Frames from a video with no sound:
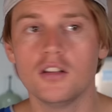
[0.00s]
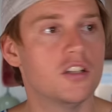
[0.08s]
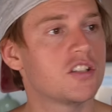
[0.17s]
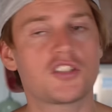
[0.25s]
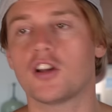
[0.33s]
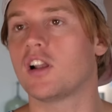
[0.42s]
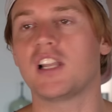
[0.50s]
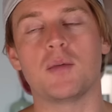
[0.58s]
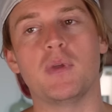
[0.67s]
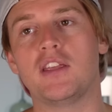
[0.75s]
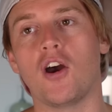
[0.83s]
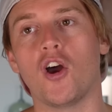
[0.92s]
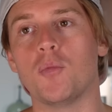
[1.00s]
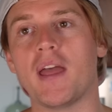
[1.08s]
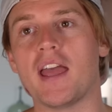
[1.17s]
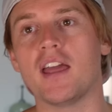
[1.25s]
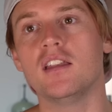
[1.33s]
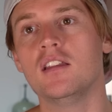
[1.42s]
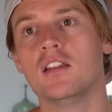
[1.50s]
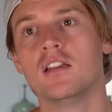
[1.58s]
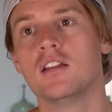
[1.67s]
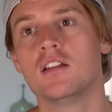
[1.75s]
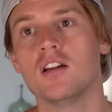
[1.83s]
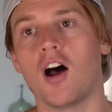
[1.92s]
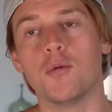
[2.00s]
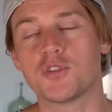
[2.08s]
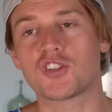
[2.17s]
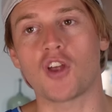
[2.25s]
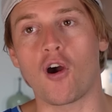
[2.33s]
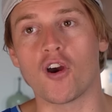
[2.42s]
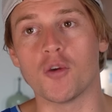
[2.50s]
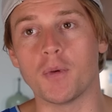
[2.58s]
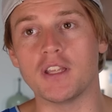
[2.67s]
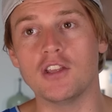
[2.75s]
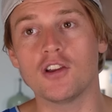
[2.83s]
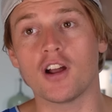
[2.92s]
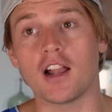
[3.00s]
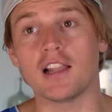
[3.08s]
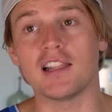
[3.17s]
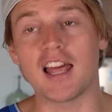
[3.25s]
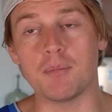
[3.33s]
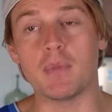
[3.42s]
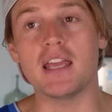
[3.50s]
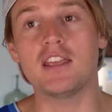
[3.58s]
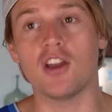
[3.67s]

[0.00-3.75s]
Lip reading: You just gotta let me go, man. I'm sorry, but you gotta let me